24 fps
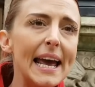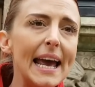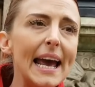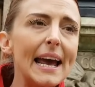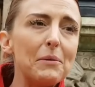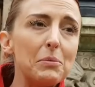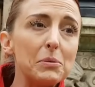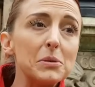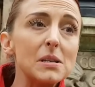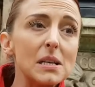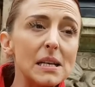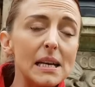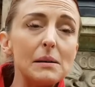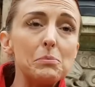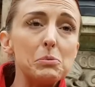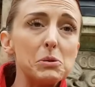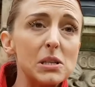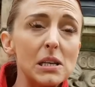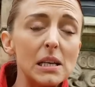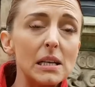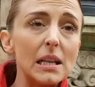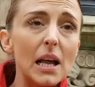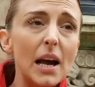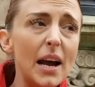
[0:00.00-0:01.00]
he was
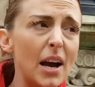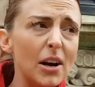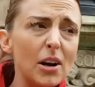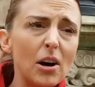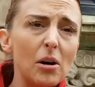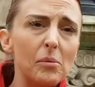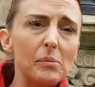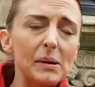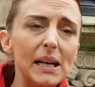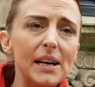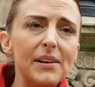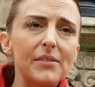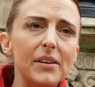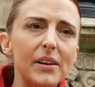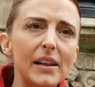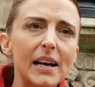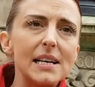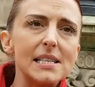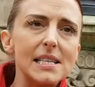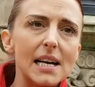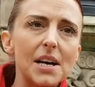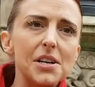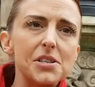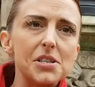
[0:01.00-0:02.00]
like, I can't believe that
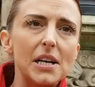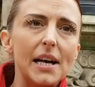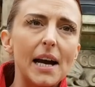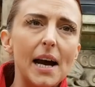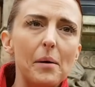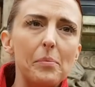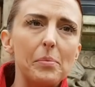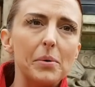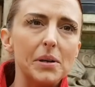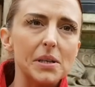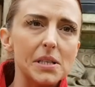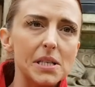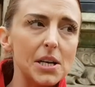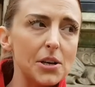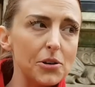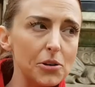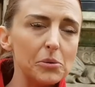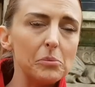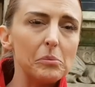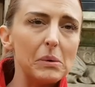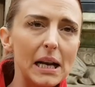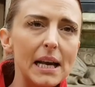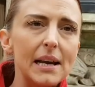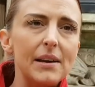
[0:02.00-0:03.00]
that's actually happened. He
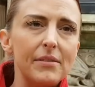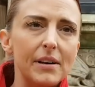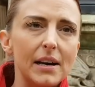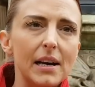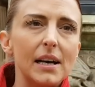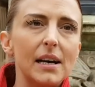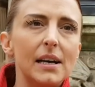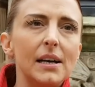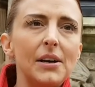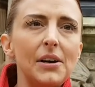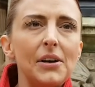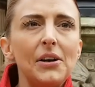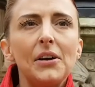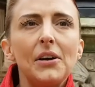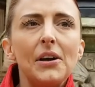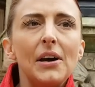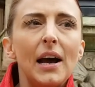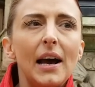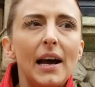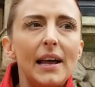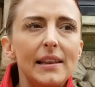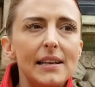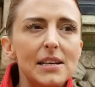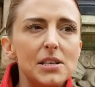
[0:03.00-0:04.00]
couldn't believe it.
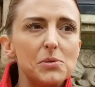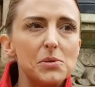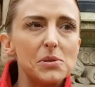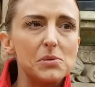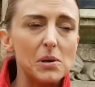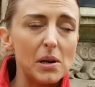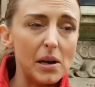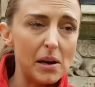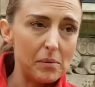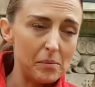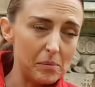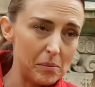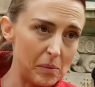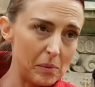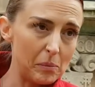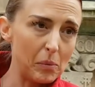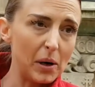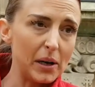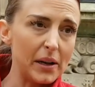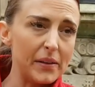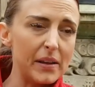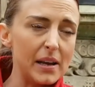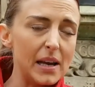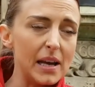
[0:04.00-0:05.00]
And this was
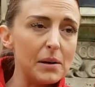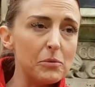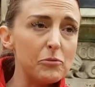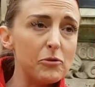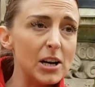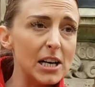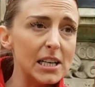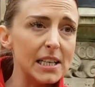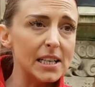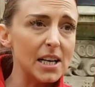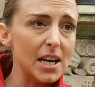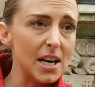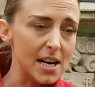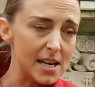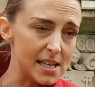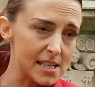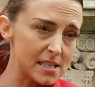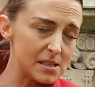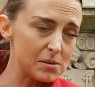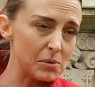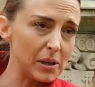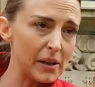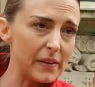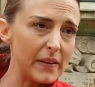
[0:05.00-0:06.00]
one of the
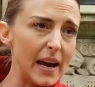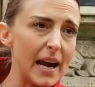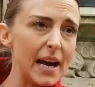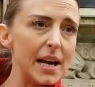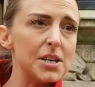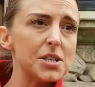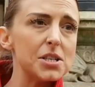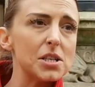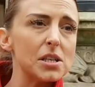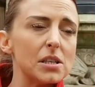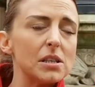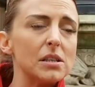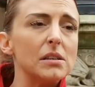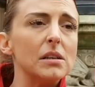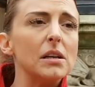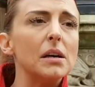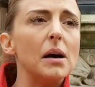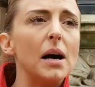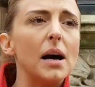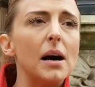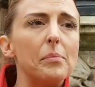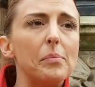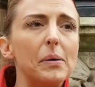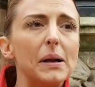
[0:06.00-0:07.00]
Asian
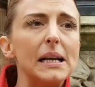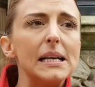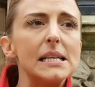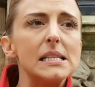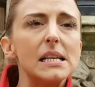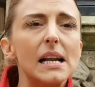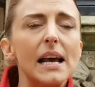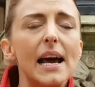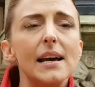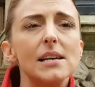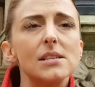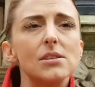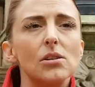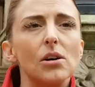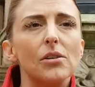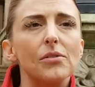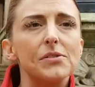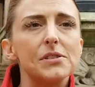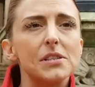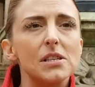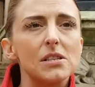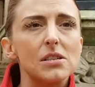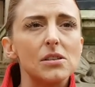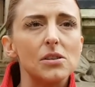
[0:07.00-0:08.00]
police liaison
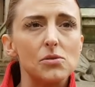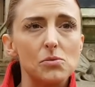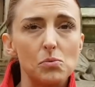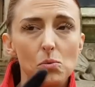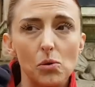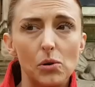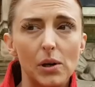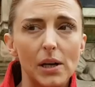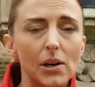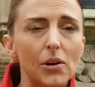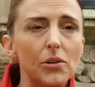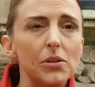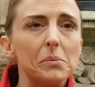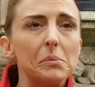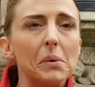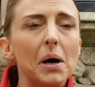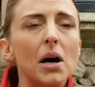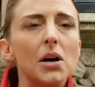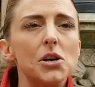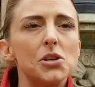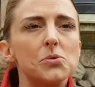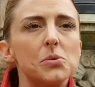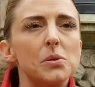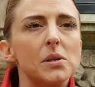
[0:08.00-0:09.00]
officers who's walking on the
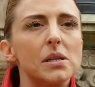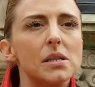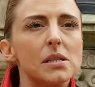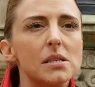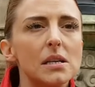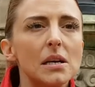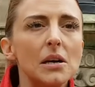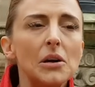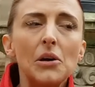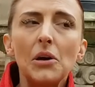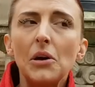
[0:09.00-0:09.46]
march with us.